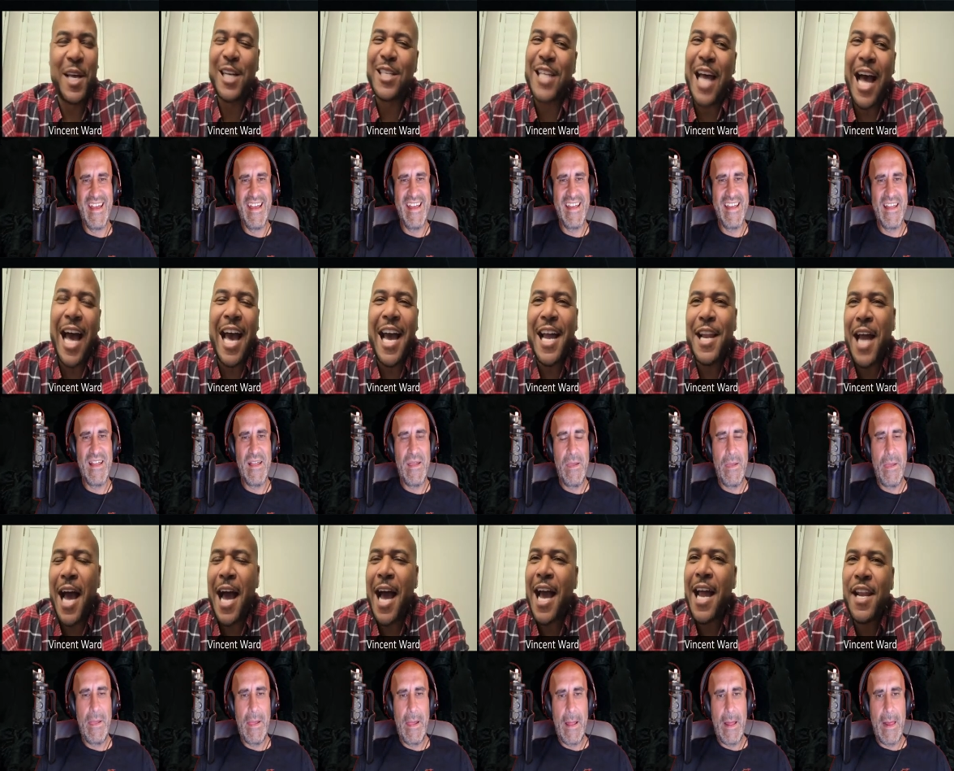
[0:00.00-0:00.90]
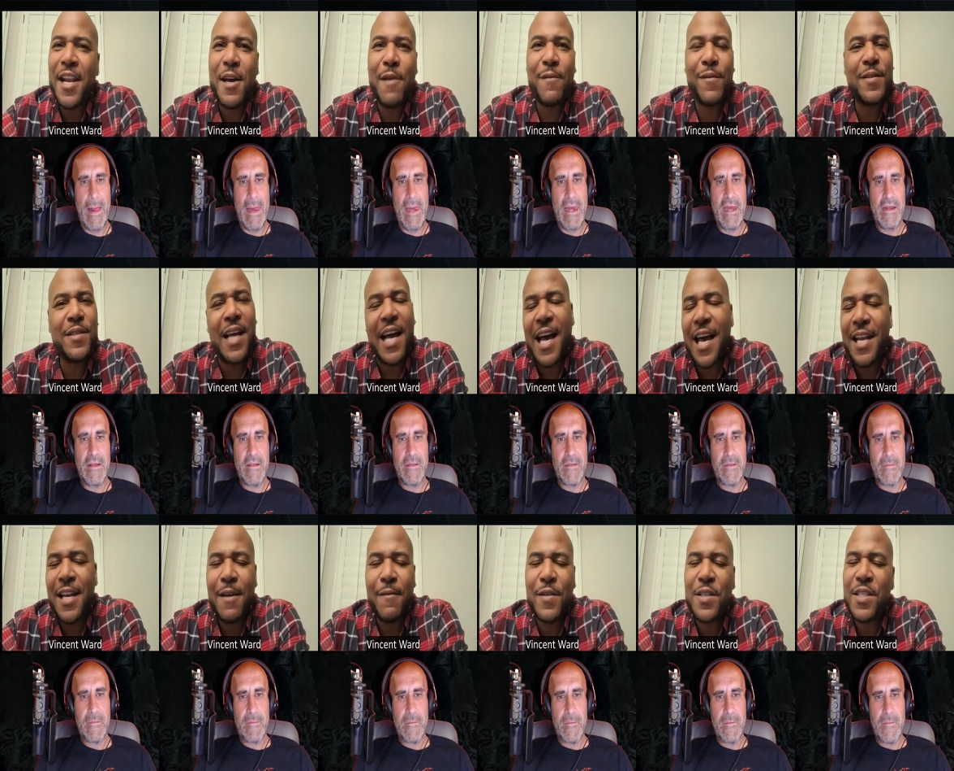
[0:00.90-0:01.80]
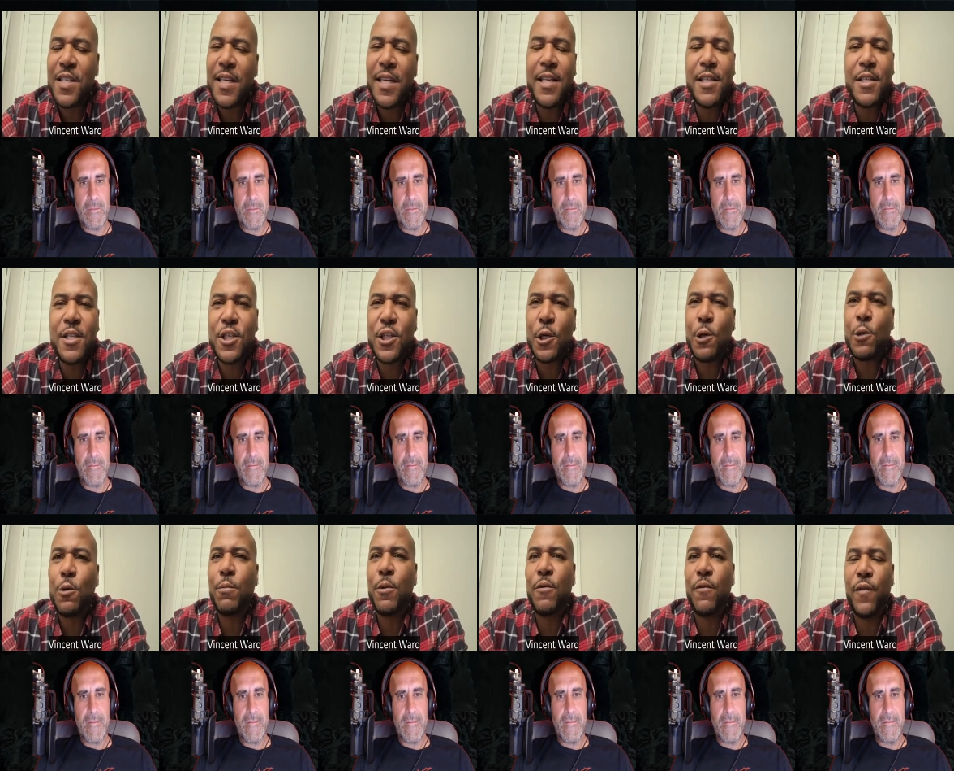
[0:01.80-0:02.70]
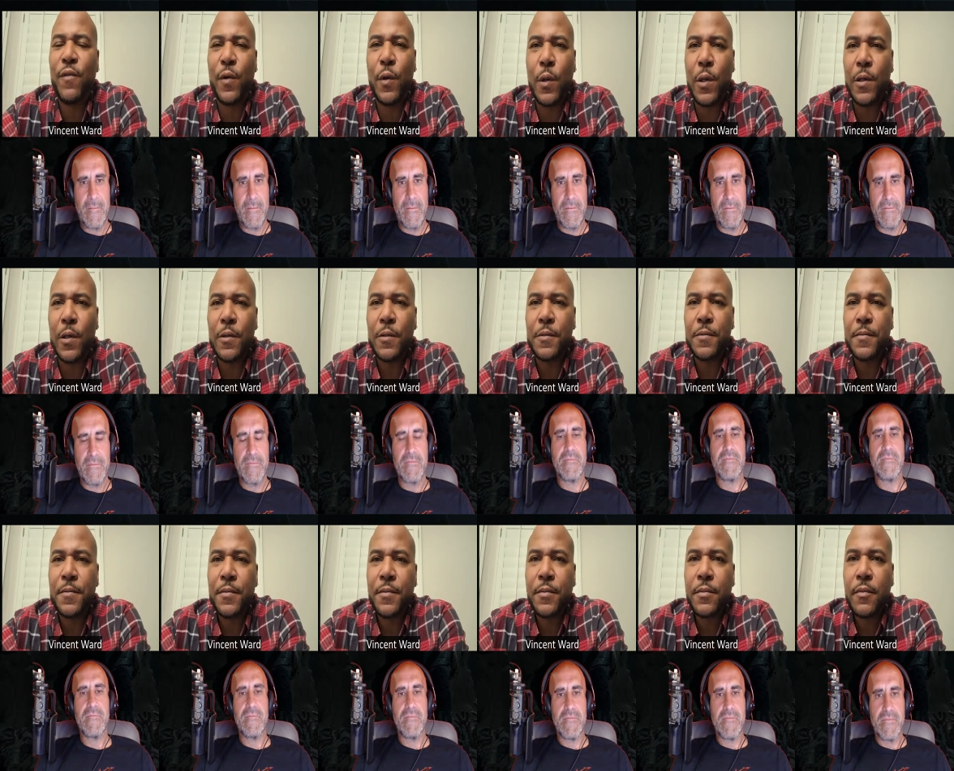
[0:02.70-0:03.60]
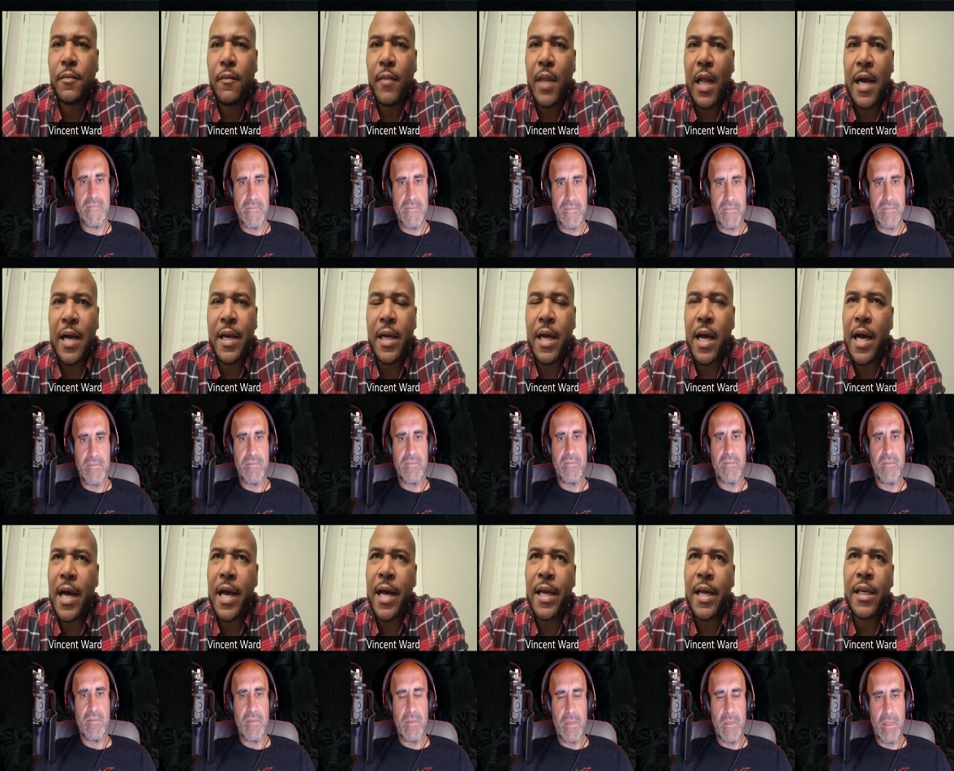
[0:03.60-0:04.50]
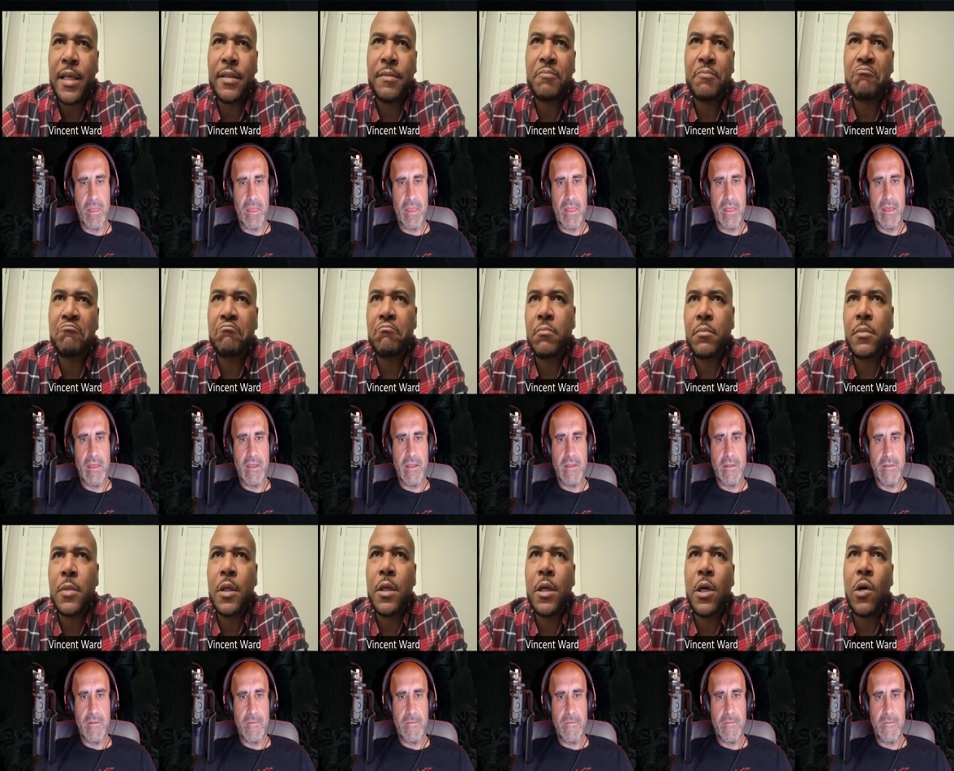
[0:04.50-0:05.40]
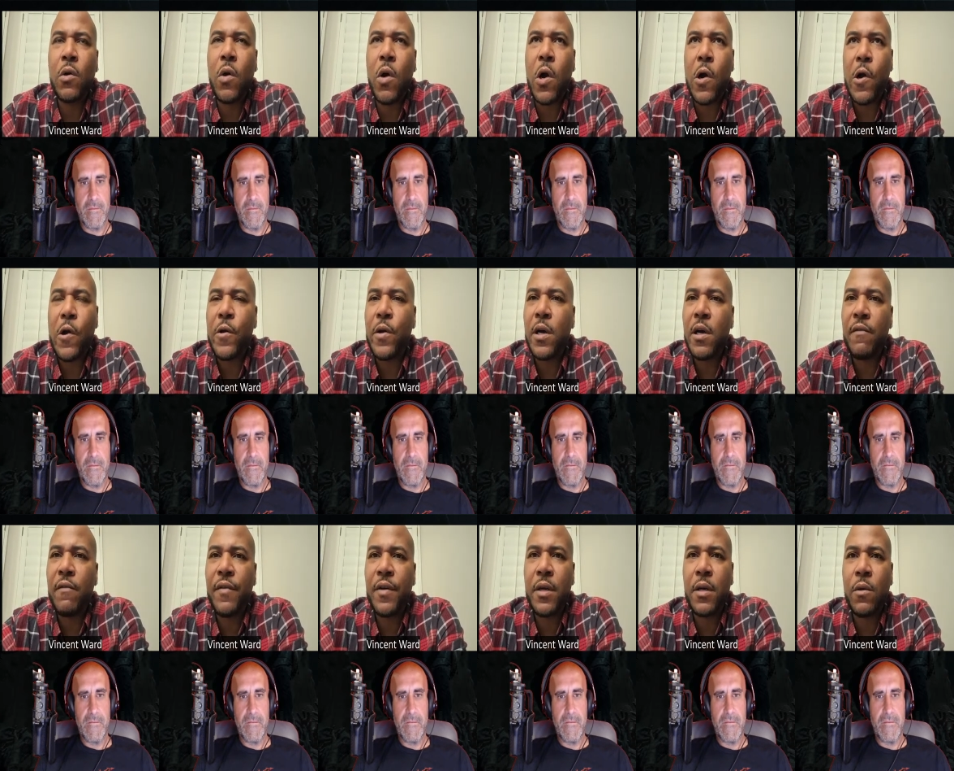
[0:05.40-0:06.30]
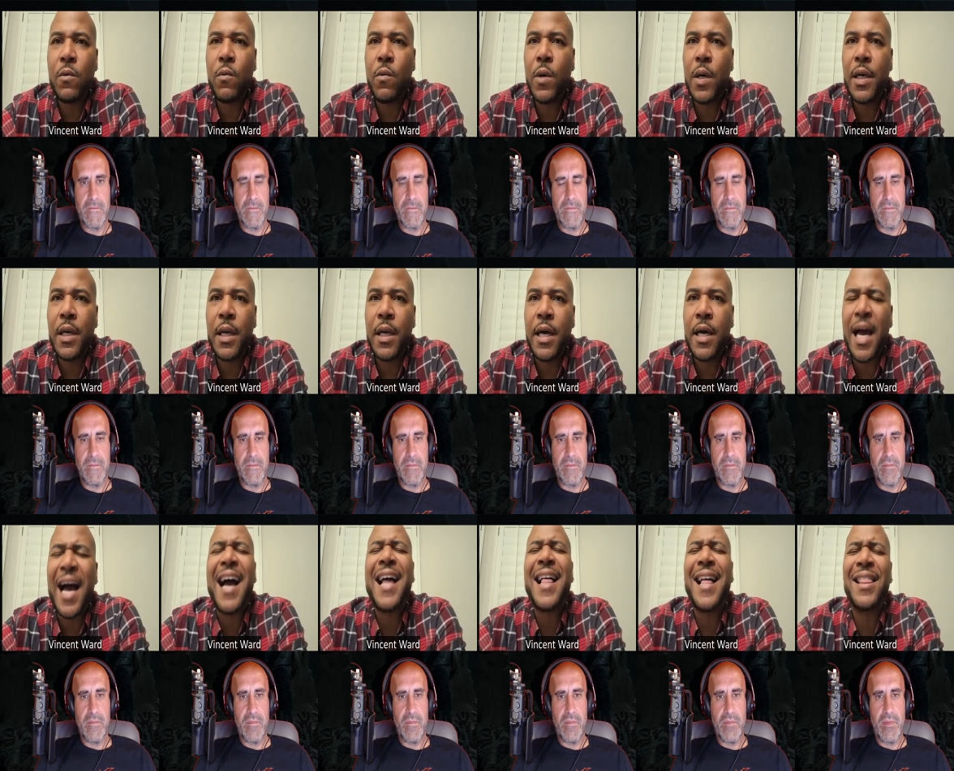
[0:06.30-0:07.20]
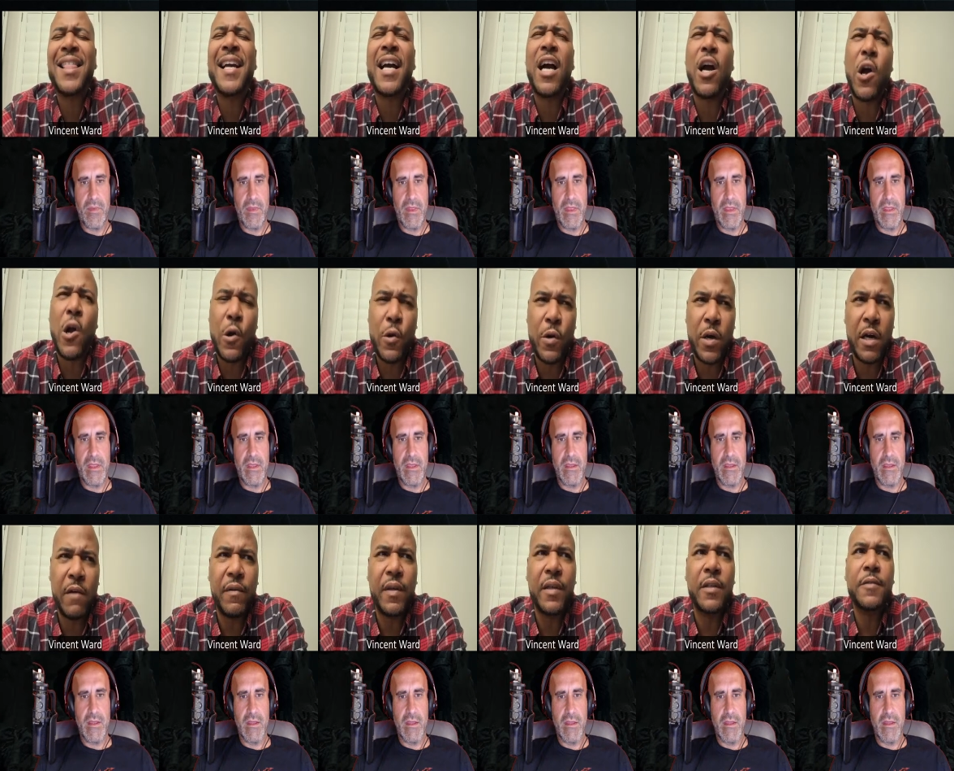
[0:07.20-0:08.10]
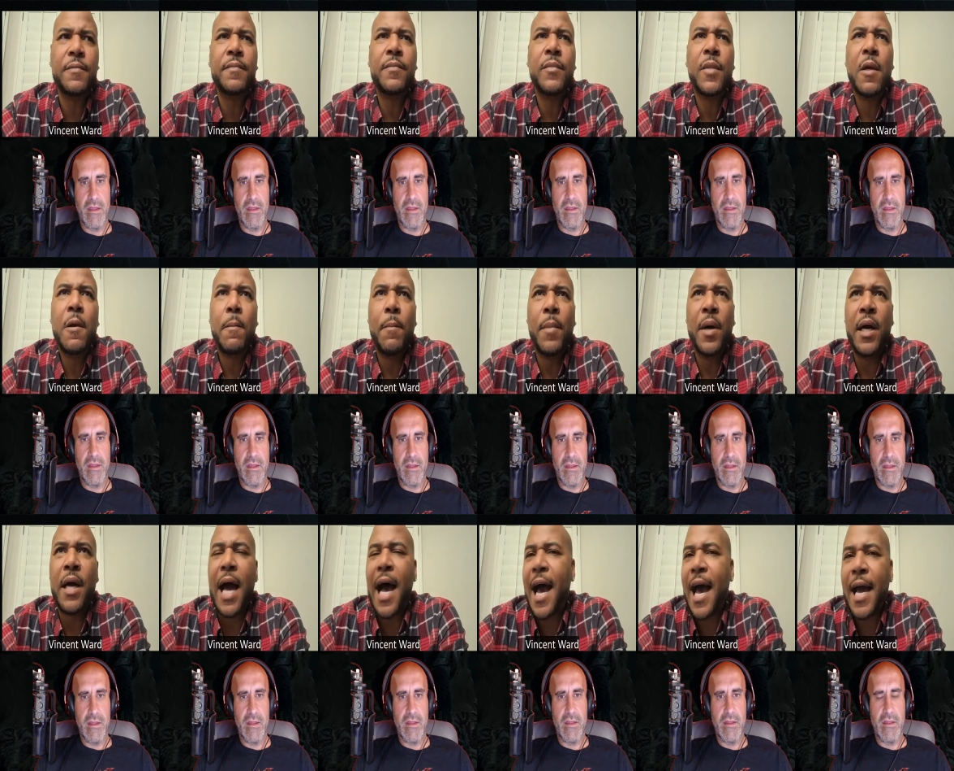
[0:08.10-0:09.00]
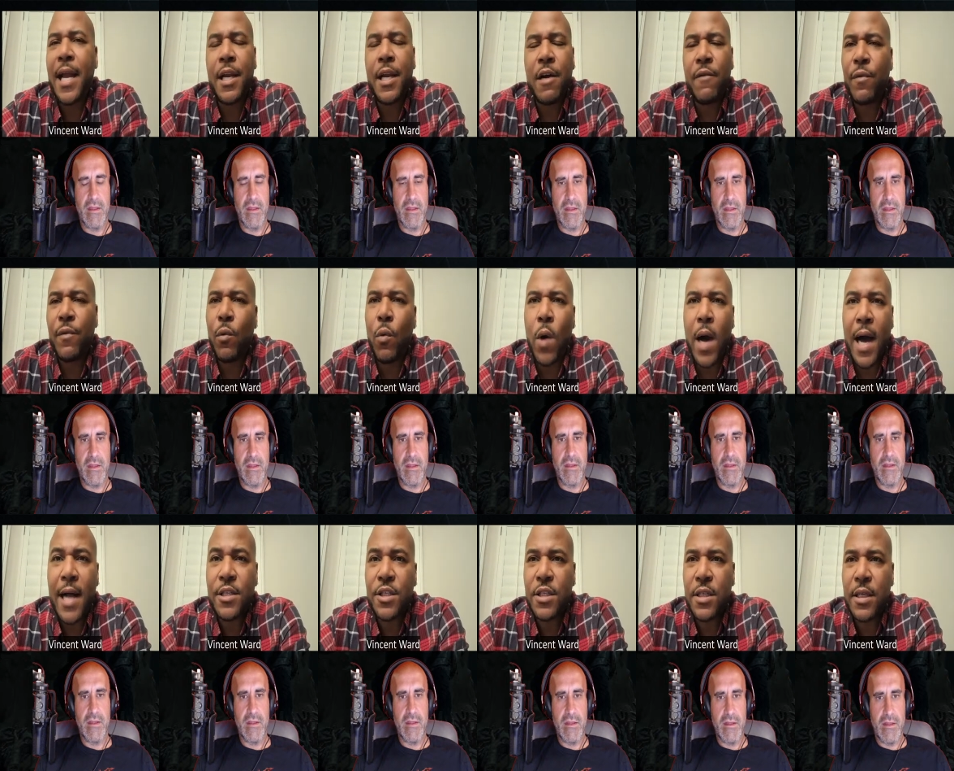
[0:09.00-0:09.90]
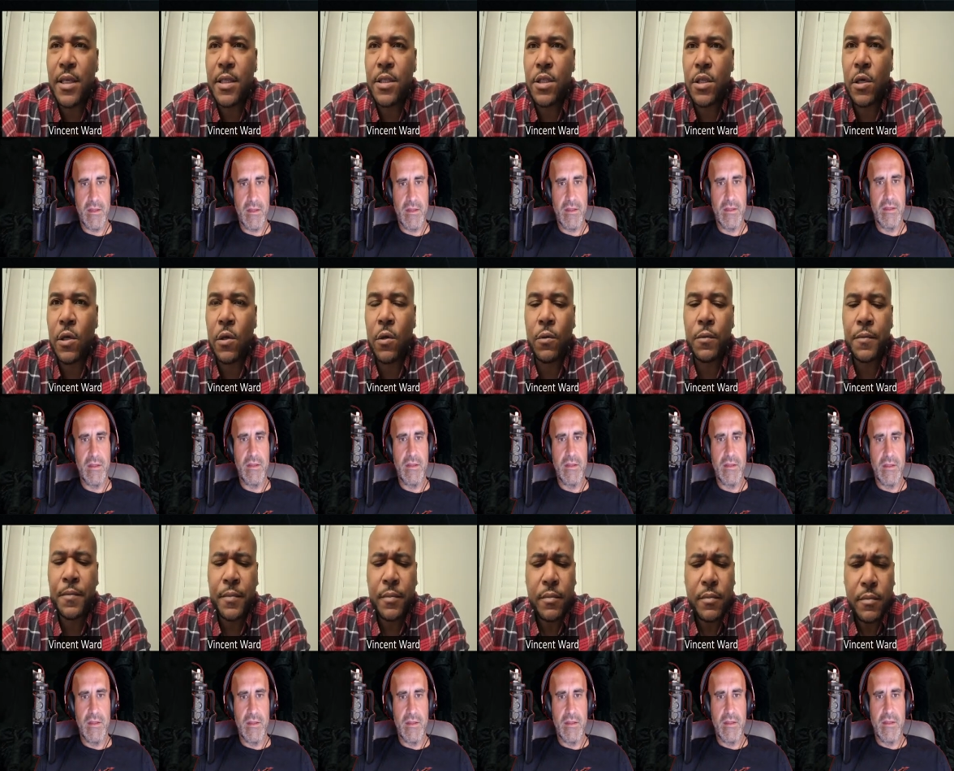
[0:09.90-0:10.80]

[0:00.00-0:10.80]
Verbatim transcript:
Speaker 1: because I had I had never I had never seen the show before. I, I hadn't, you know, heard of it or whatnot. I, I think I heard of it, but I had never watched it. So